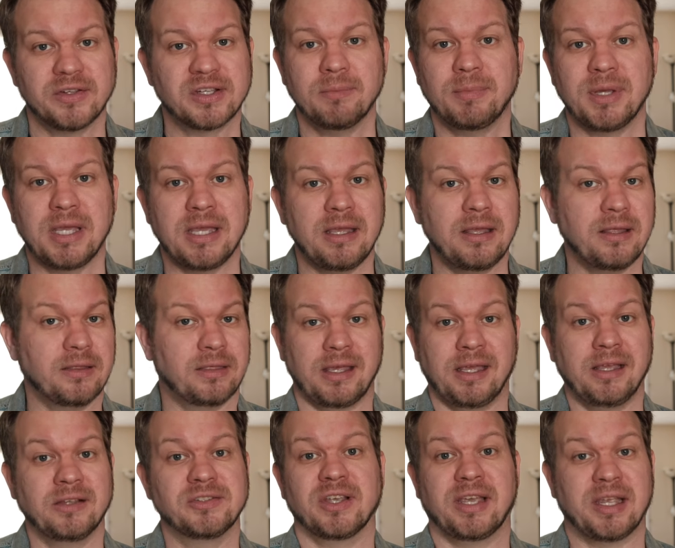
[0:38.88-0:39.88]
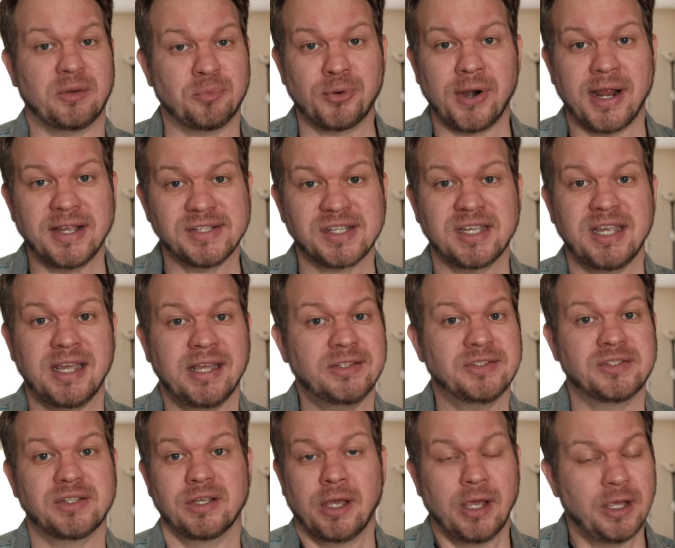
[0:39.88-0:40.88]
could be things like press
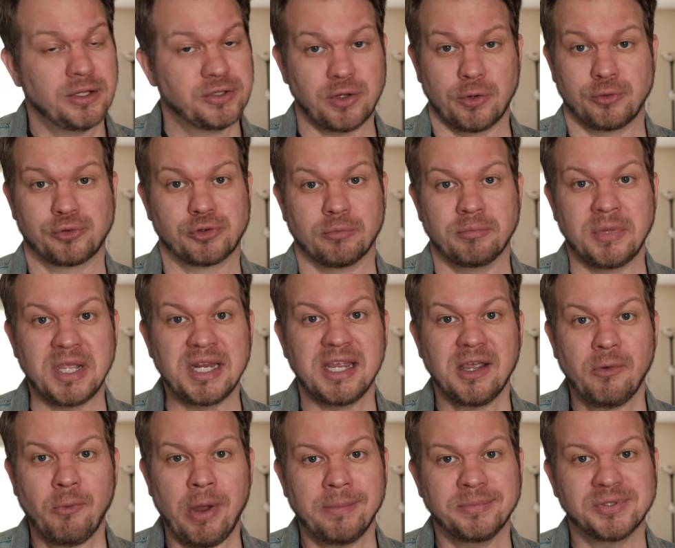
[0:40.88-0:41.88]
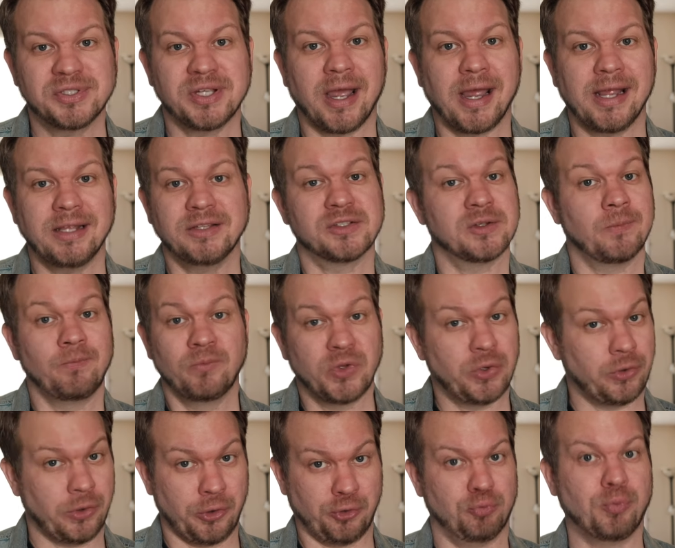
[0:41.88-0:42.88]
kits, social media websites,
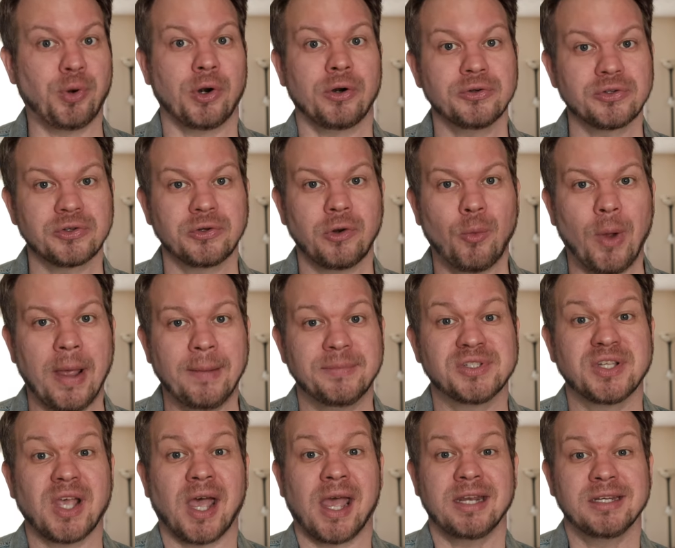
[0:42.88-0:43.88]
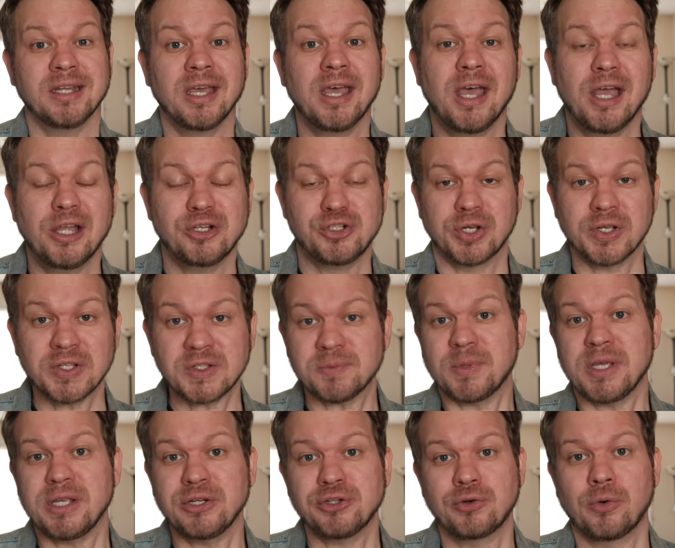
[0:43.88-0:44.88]
your own personal website. Just
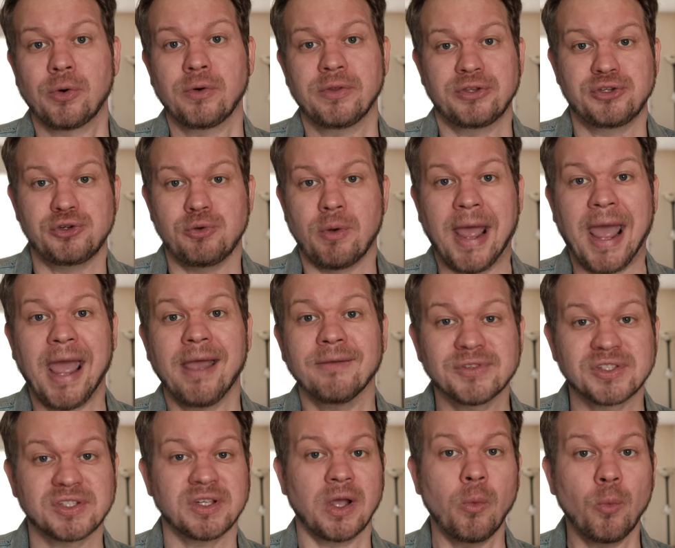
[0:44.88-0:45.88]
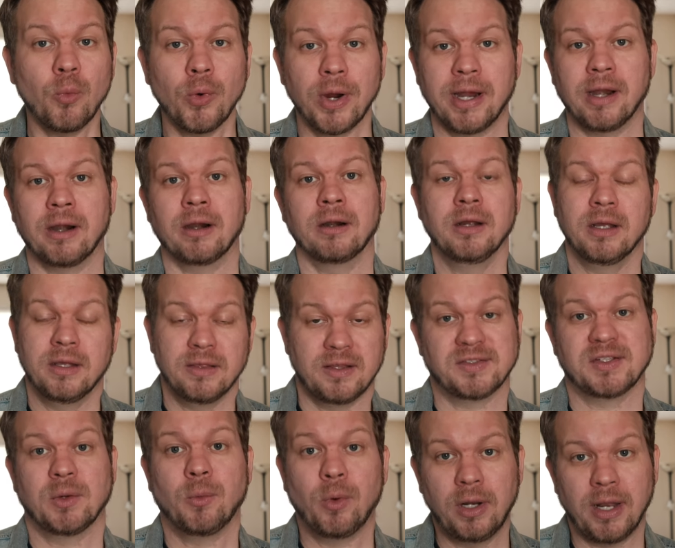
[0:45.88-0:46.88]
be sure that you have somewhere that
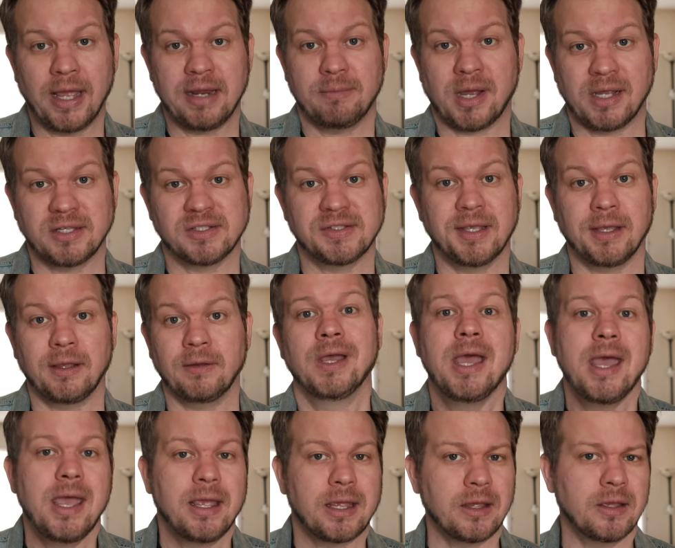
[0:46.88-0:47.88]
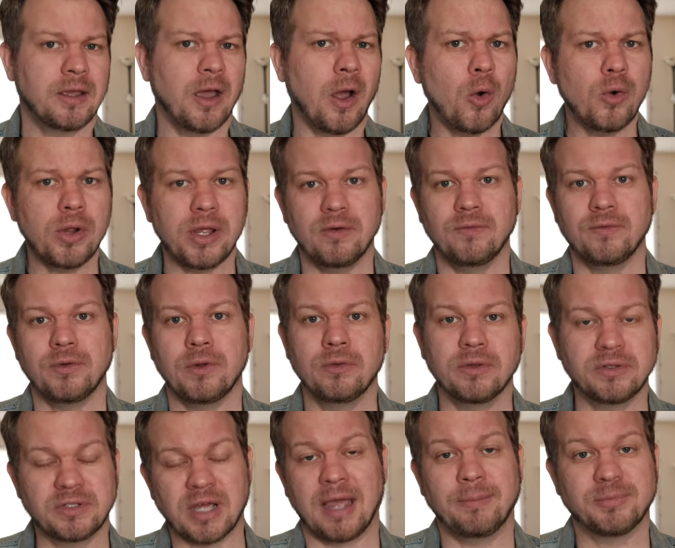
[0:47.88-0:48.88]
someone like myself can go and view
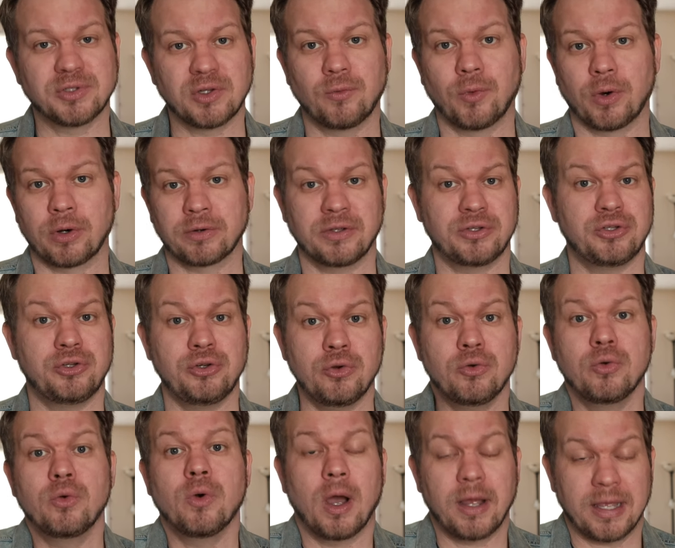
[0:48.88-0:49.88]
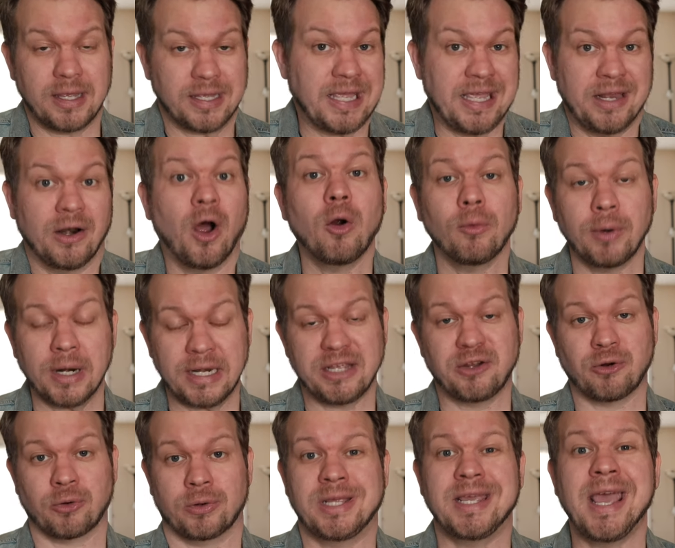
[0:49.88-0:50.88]
the types of work that you can already
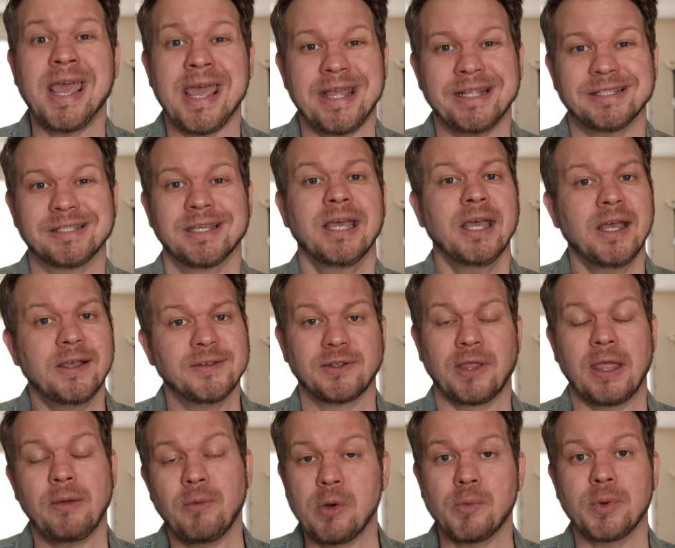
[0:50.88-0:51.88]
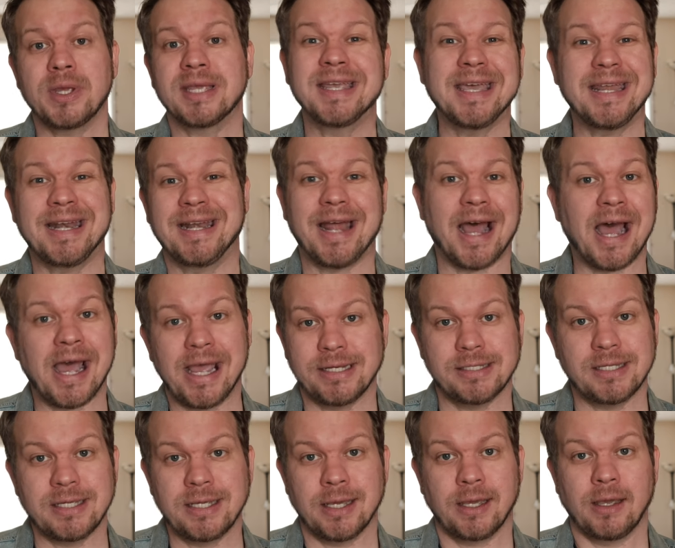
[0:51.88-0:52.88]
create, so that way we can get an
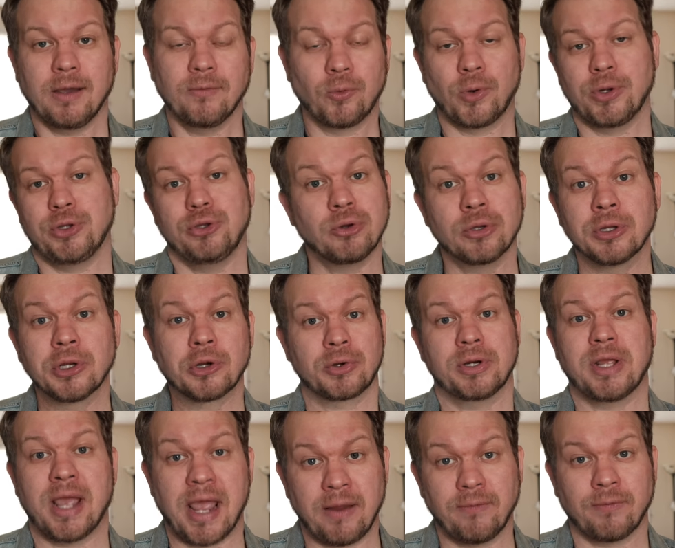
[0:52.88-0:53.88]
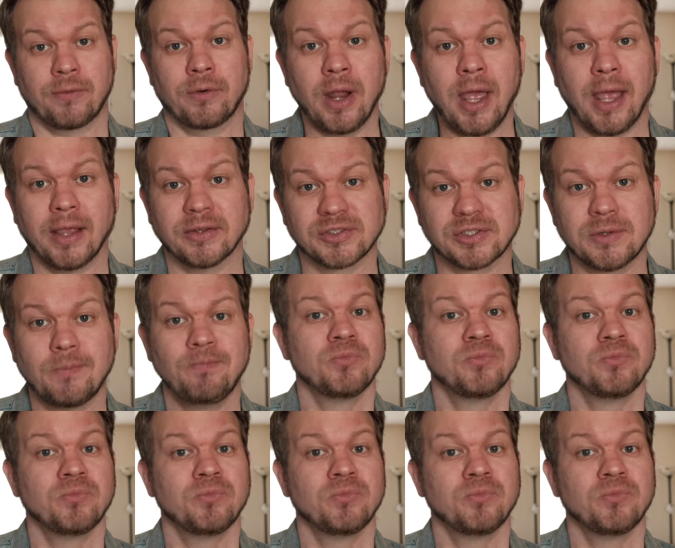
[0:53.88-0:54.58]
idea of what you can create for us.